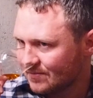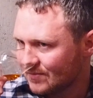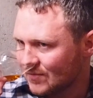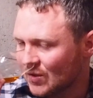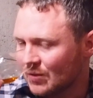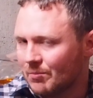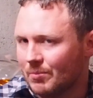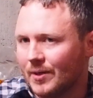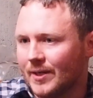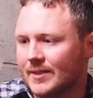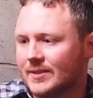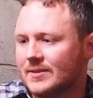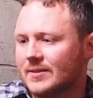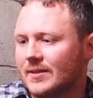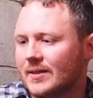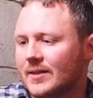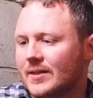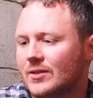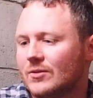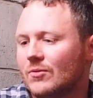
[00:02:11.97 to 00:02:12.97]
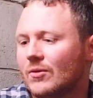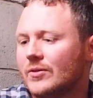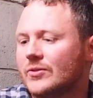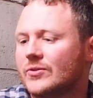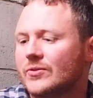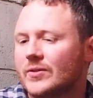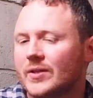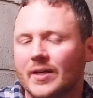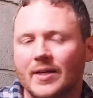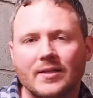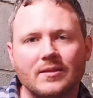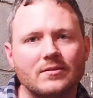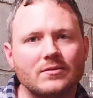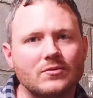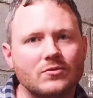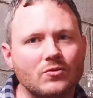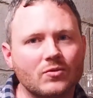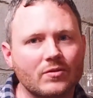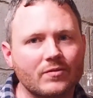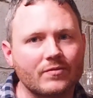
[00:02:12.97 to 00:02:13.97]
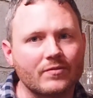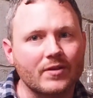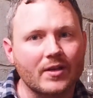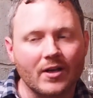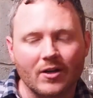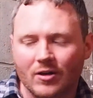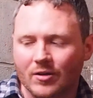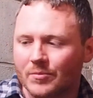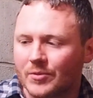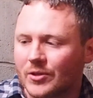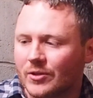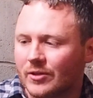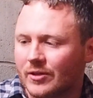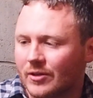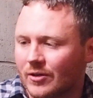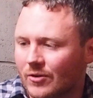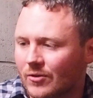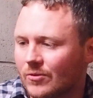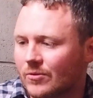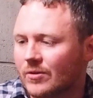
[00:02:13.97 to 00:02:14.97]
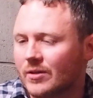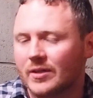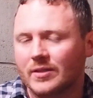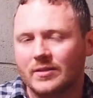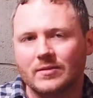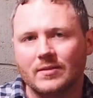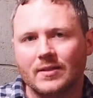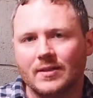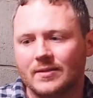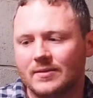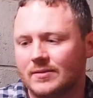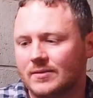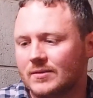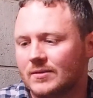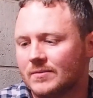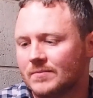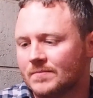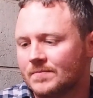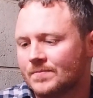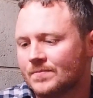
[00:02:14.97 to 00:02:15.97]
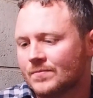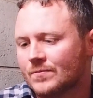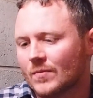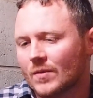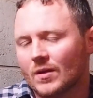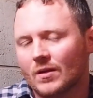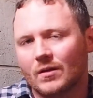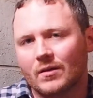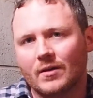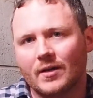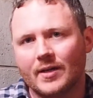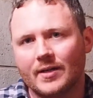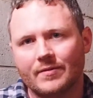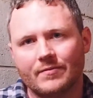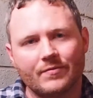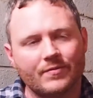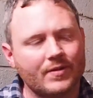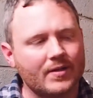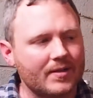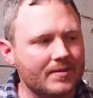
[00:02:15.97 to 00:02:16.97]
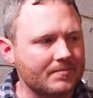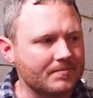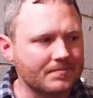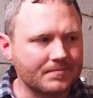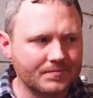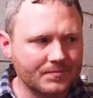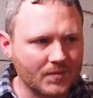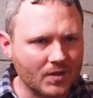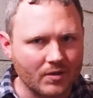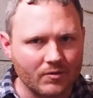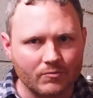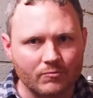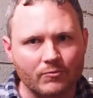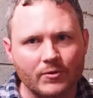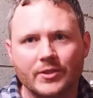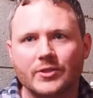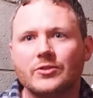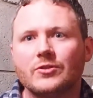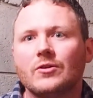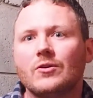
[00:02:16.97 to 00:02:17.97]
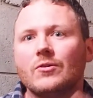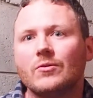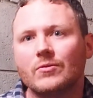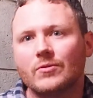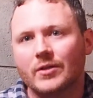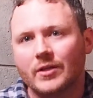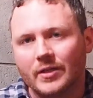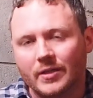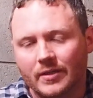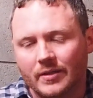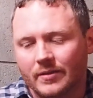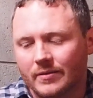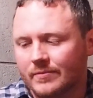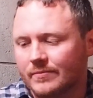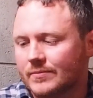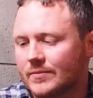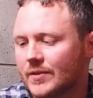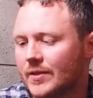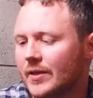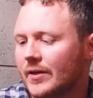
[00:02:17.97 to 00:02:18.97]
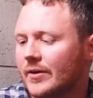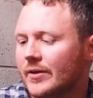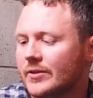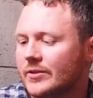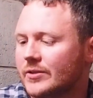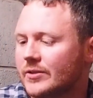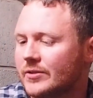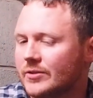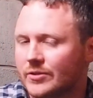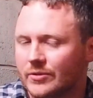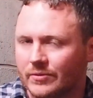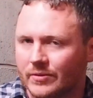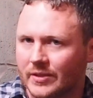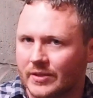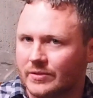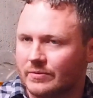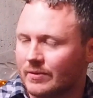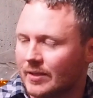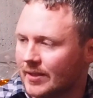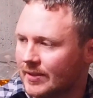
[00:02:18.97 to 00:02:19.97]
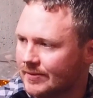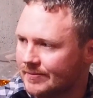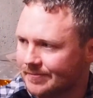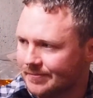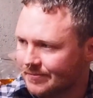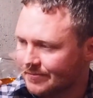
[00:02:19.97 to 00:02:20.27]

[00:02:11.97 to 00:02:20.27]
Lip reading: but you also get sort of caramel and oak and kind of a rich oaky character to it as well.